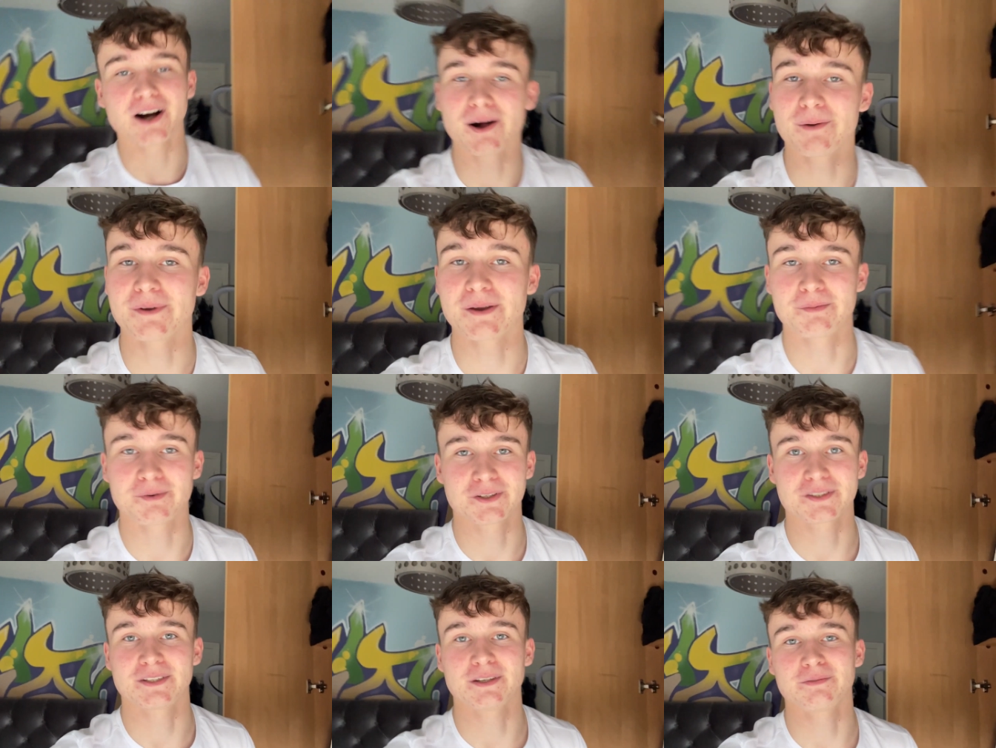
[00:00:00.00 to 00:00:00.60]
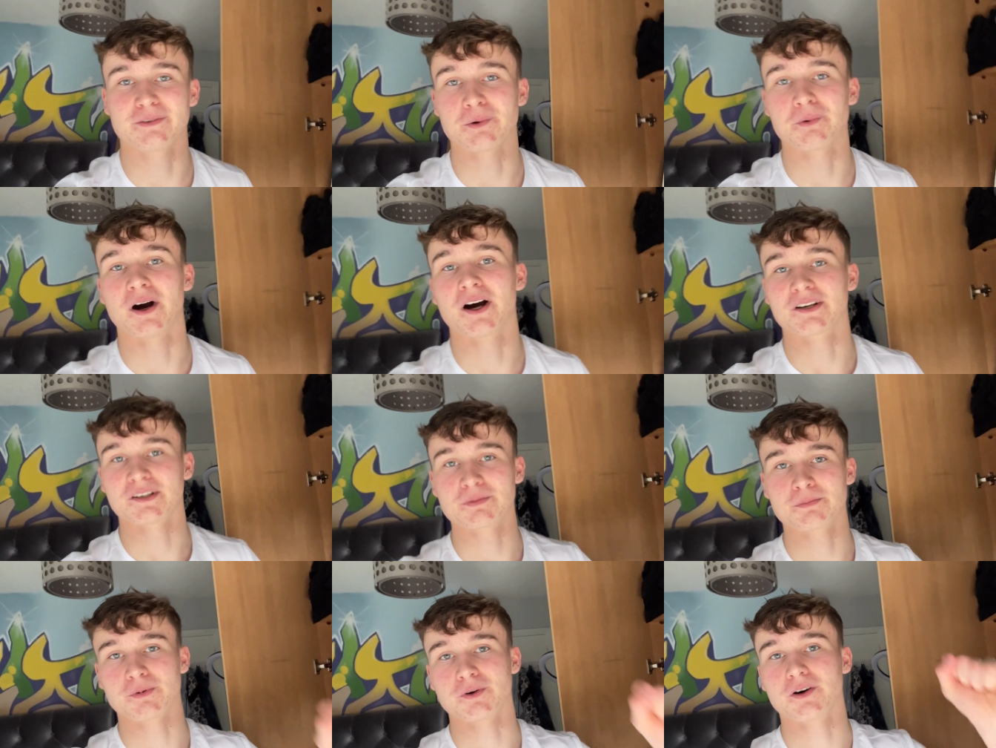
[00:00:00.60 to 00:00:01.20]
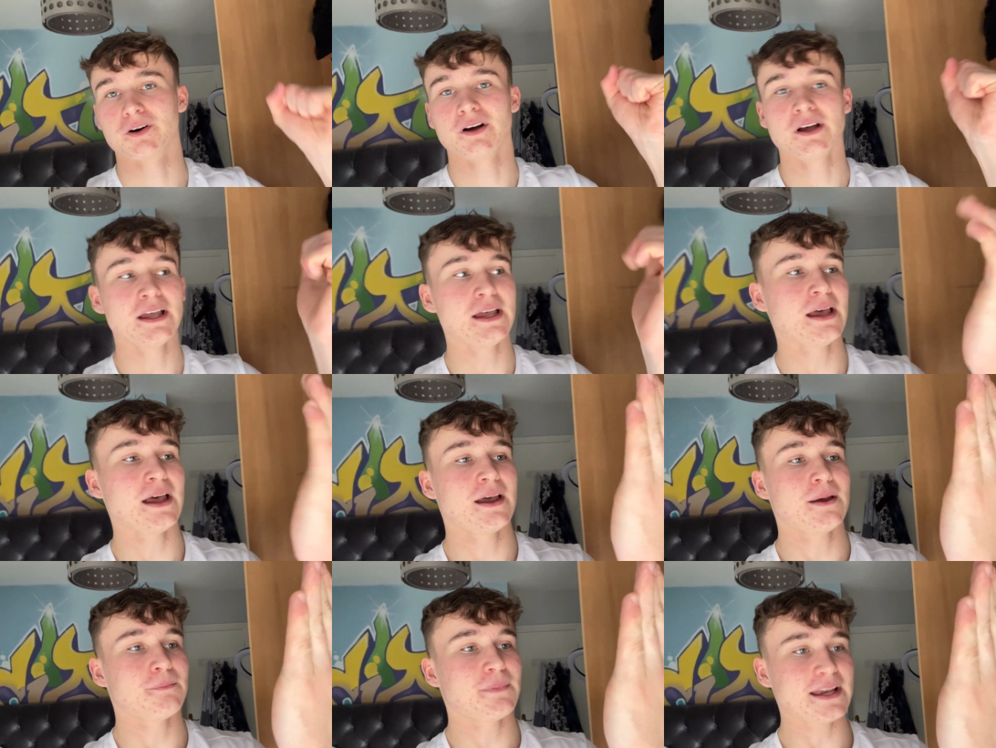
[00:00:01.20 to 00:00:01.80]
call me a pussy if you want, but
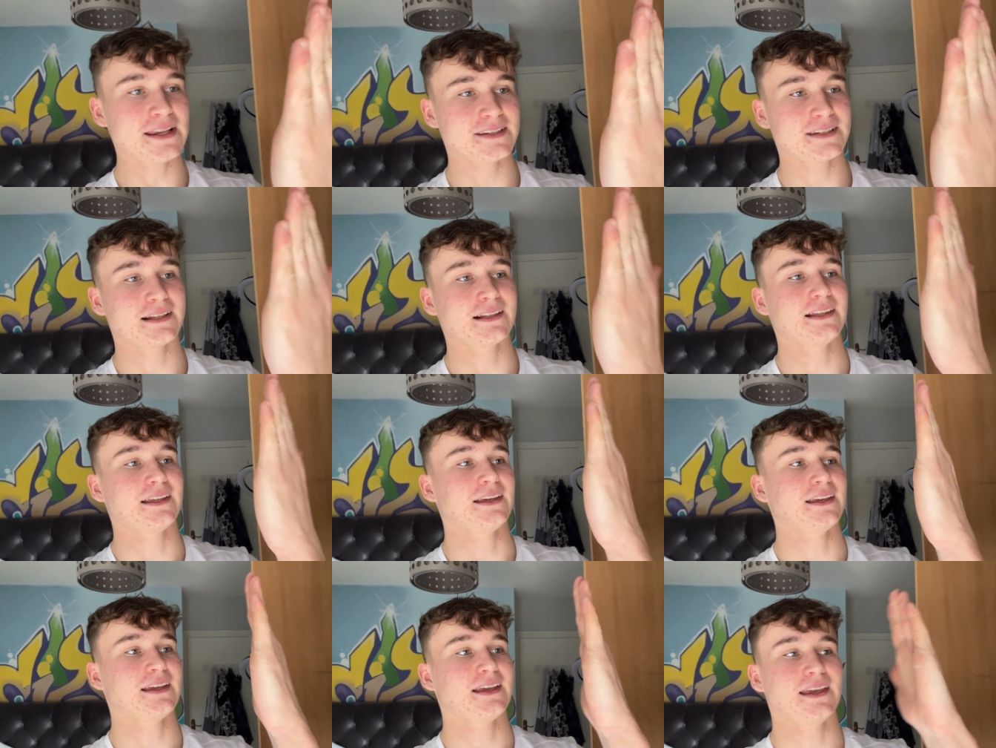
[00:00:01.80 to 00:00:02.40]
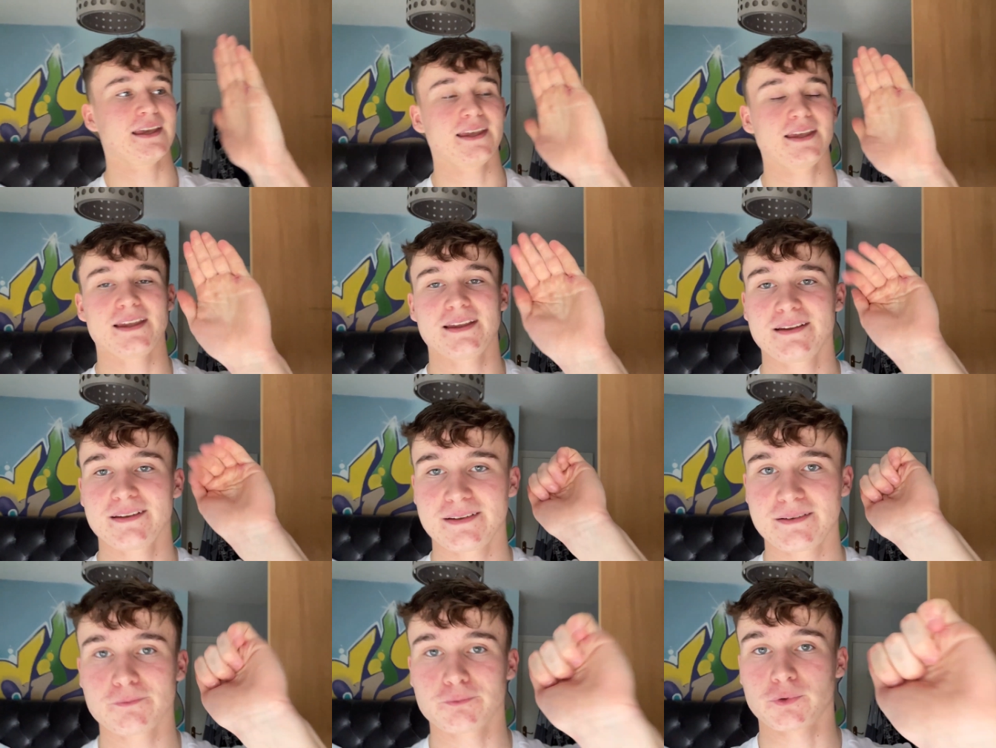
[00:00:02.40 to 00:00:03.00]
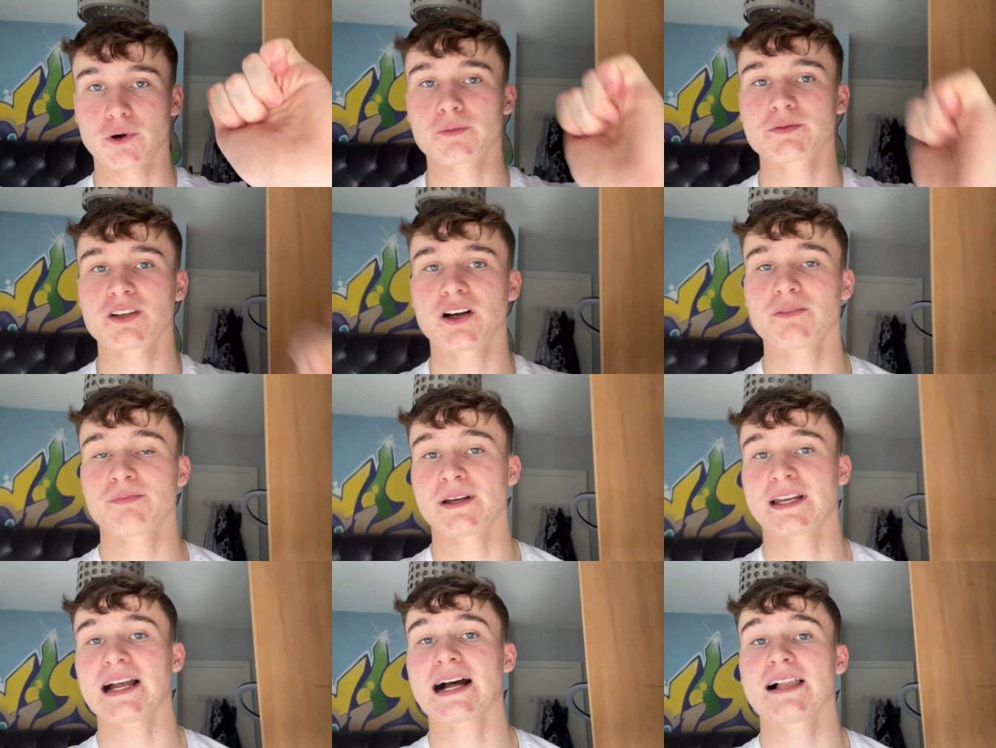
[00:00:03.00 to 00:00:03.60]
basically it rubs
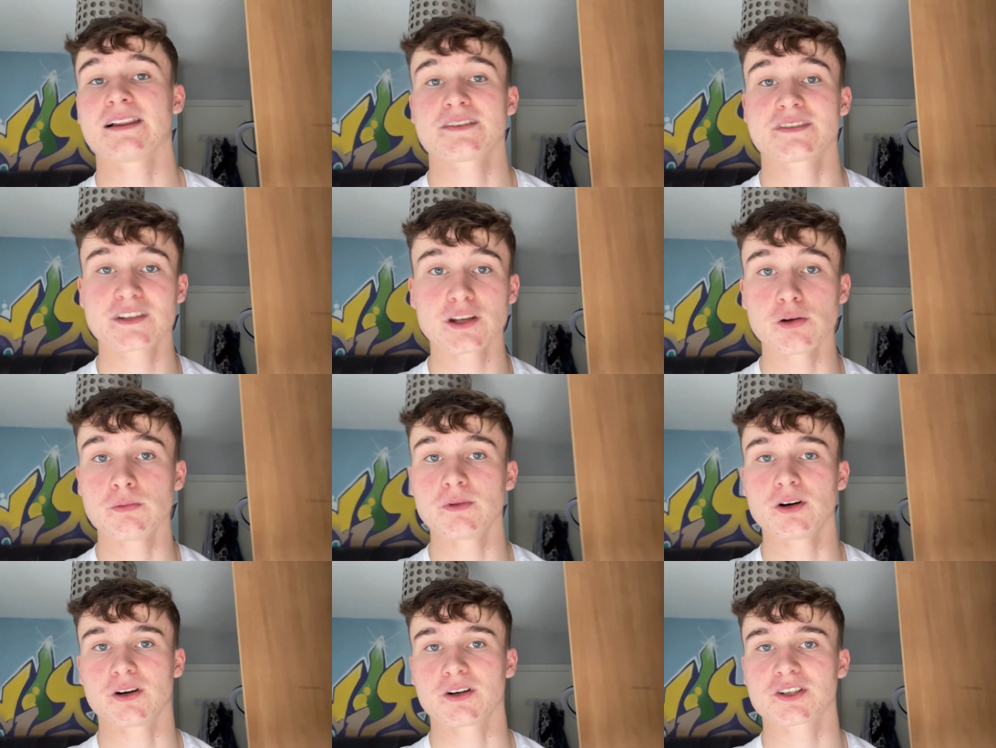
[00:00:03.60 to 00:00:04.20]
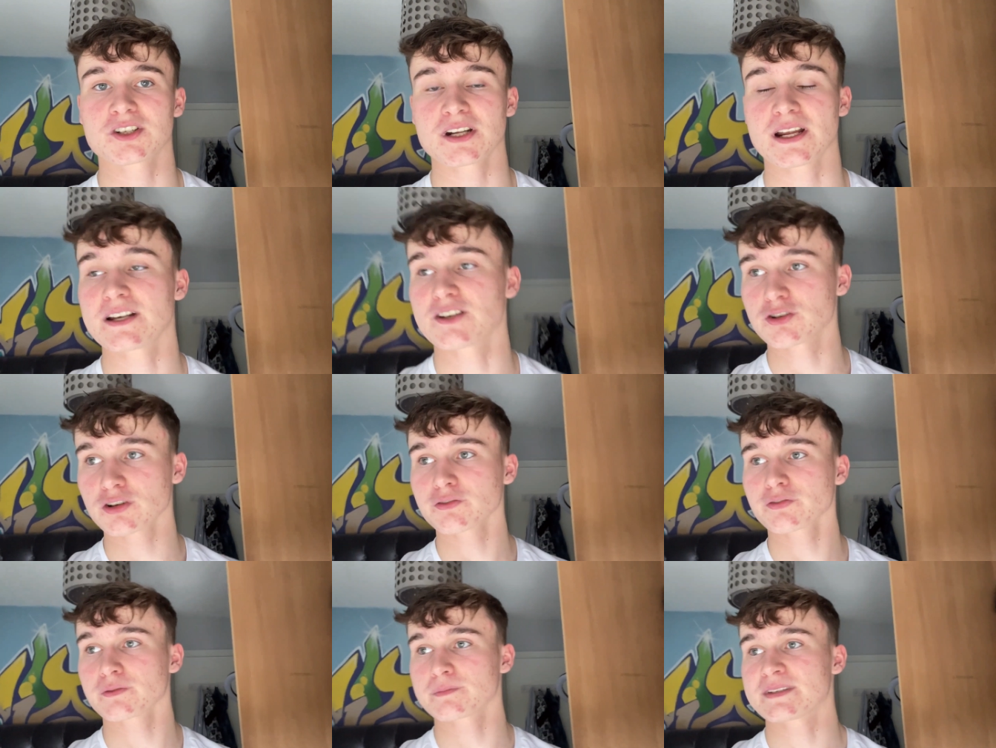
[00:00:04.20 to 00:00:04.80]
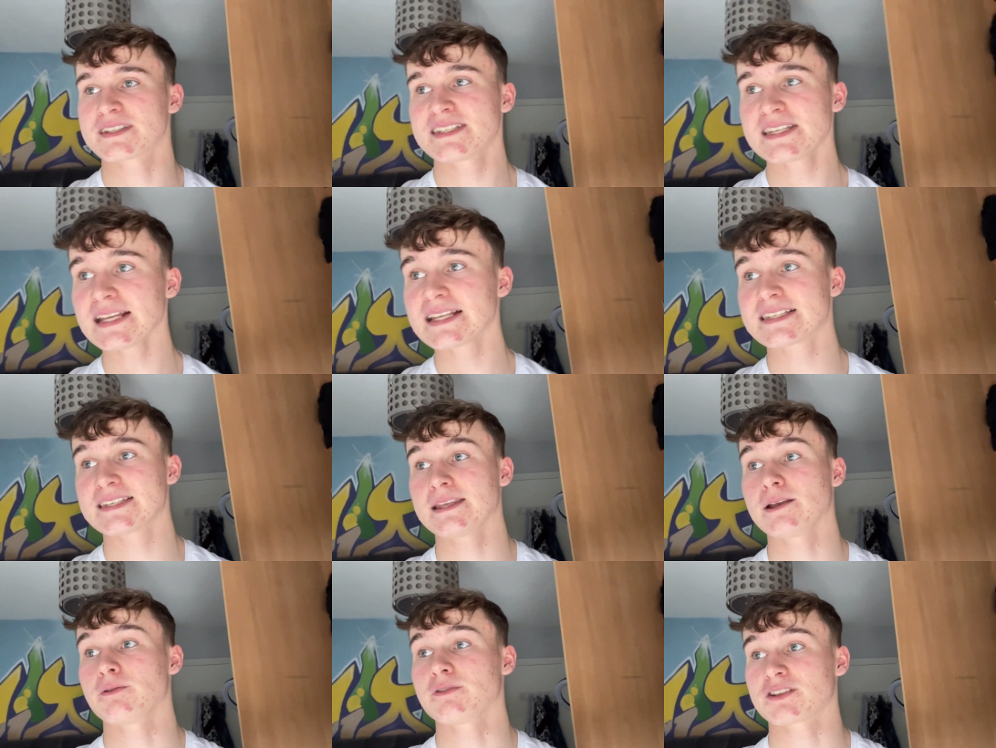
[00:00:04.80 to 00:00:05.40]
off my callus too much. And just from
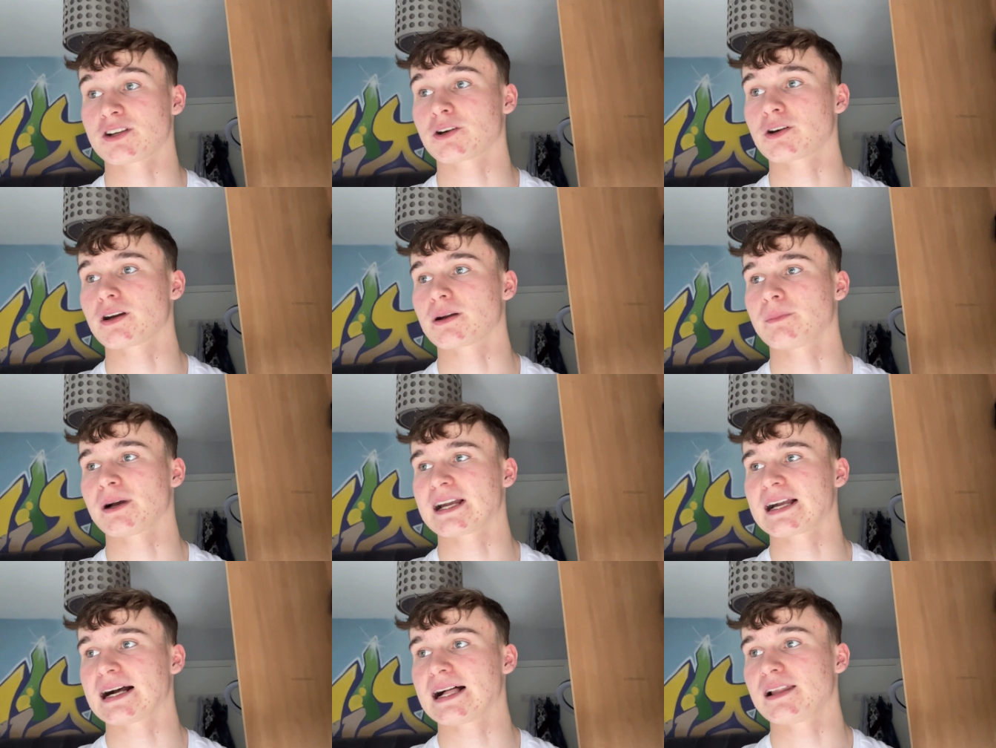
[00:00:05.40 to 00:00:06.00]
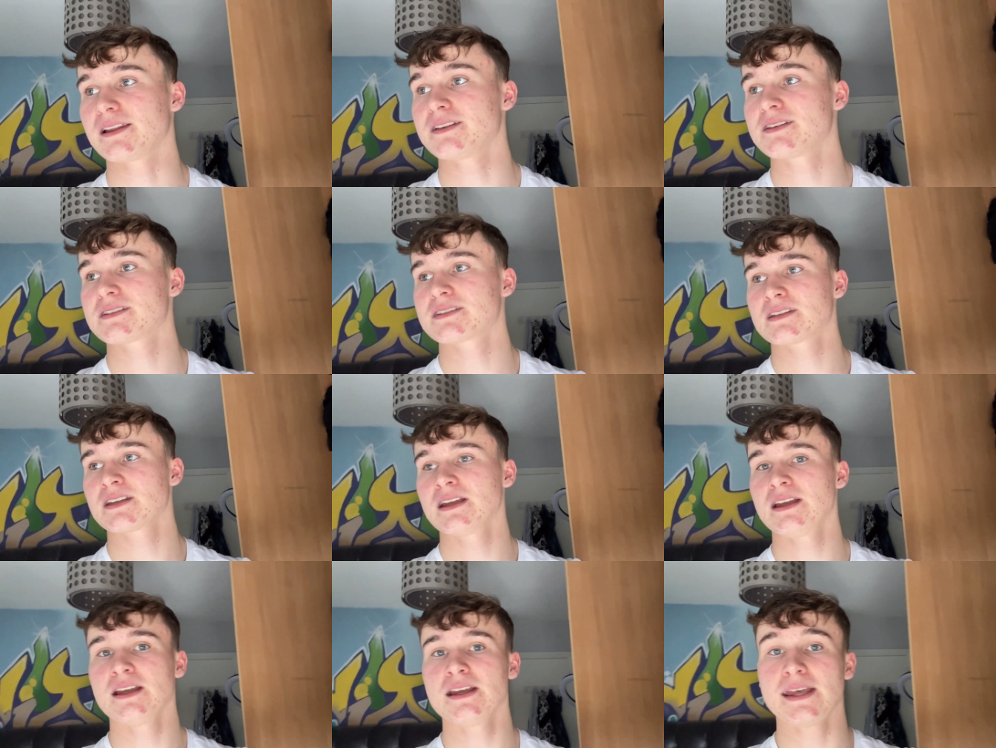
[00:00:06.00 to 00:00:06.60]
60, it was hurting my callus.